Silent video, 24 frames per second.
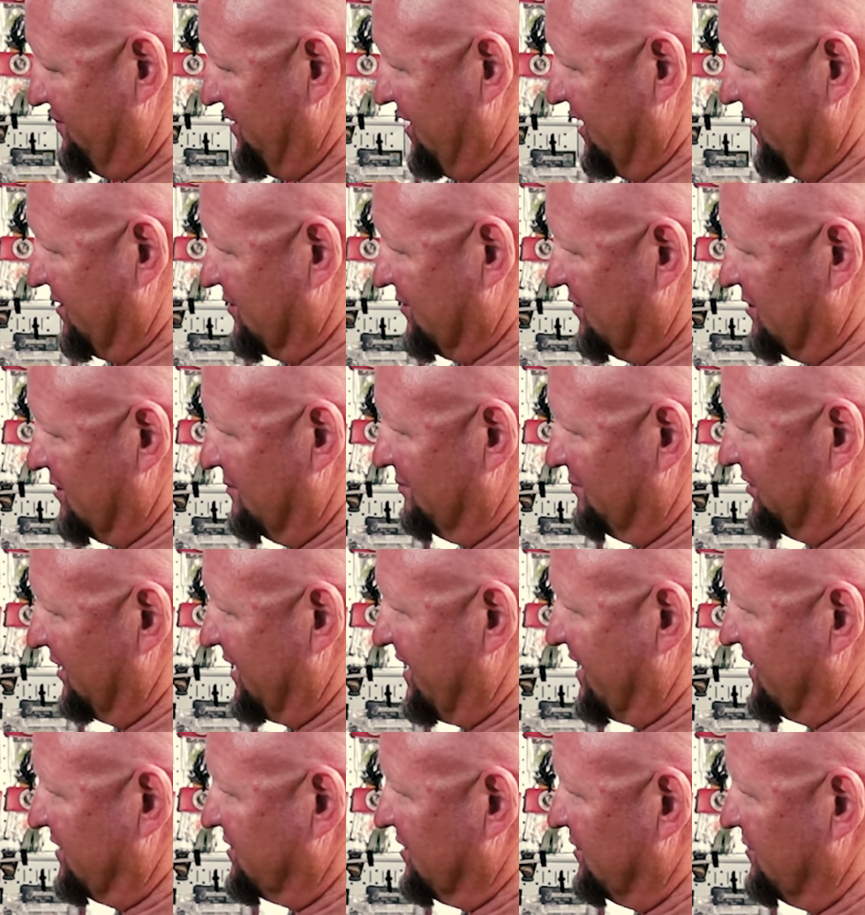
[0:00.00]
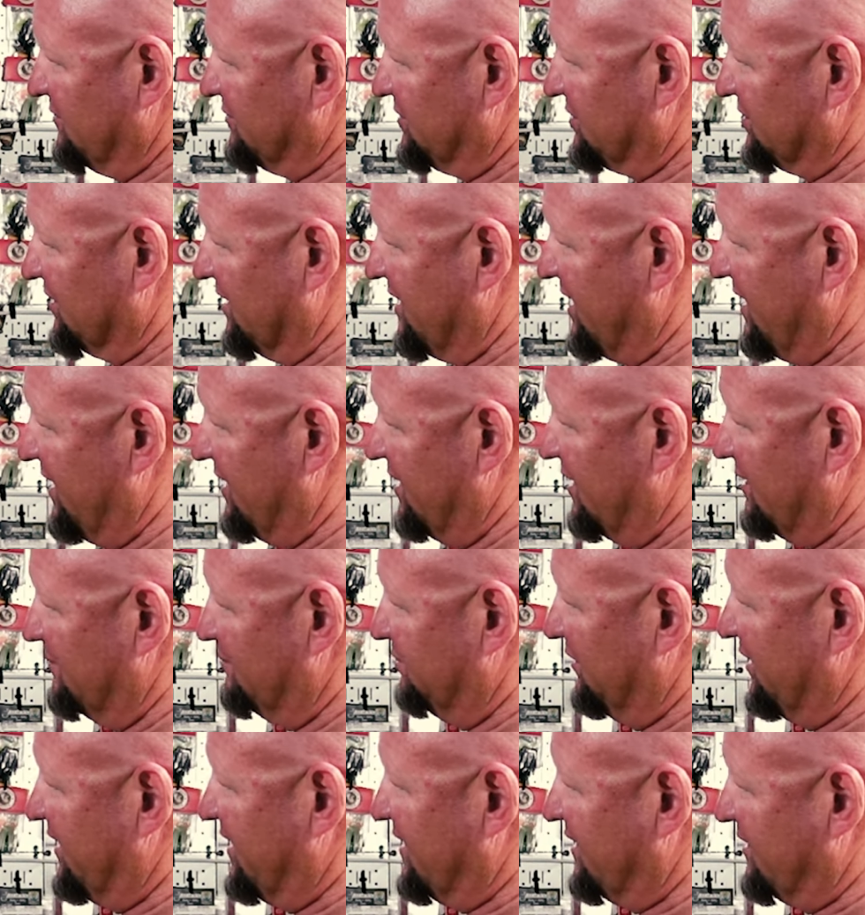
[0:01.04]
Pickle, Bleeding Toad Slayer,
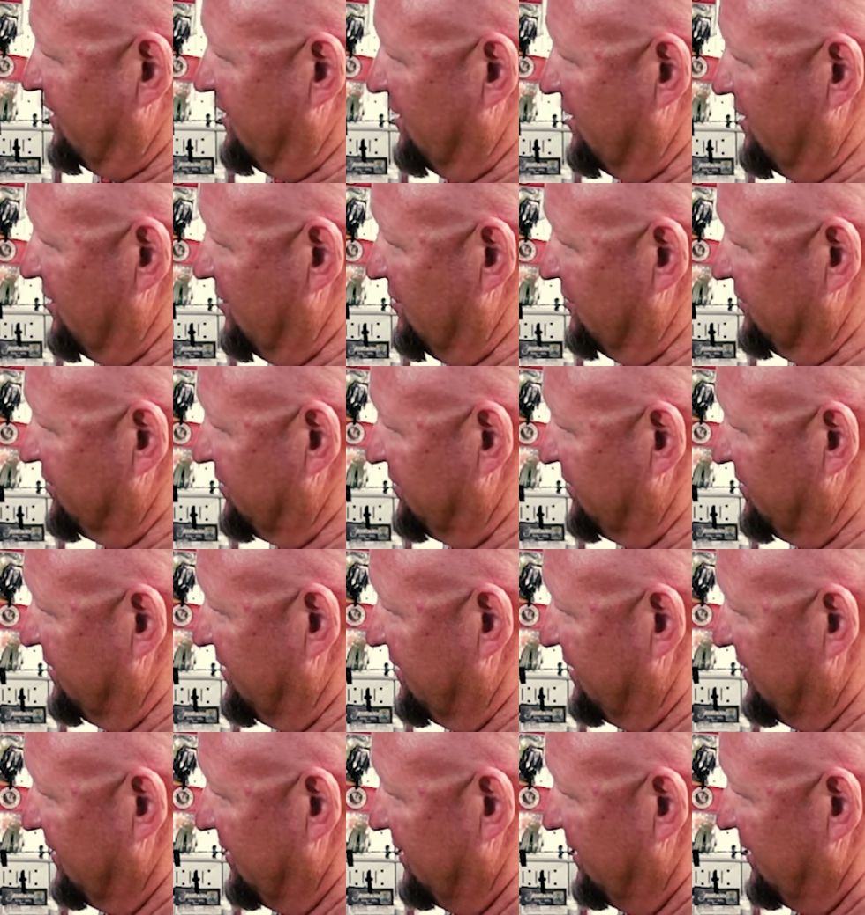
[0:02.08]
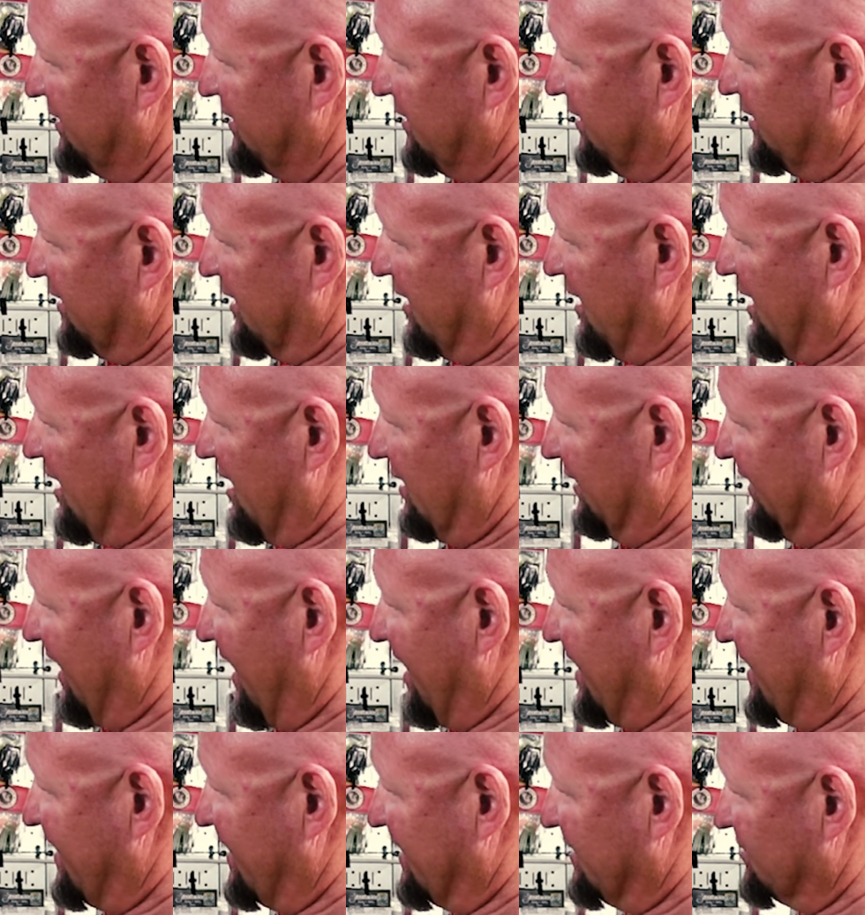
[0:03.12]
Bleeding Ghost,
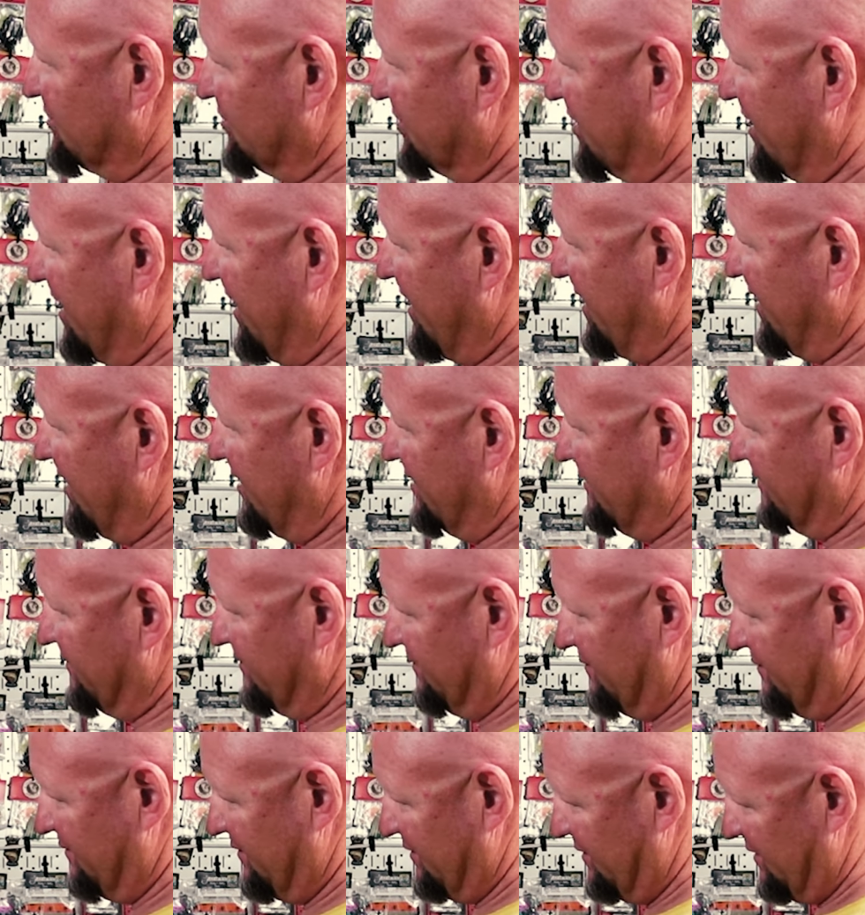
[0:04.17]
Lightning Trout,